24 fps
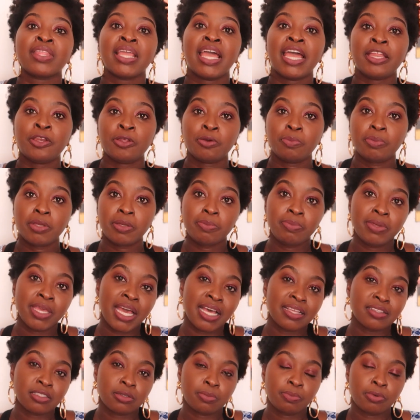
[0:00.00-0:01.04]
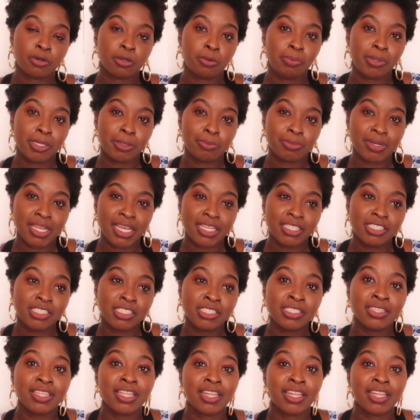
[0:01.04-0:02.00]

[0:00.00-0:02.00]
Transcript: and your baby has a problem latching.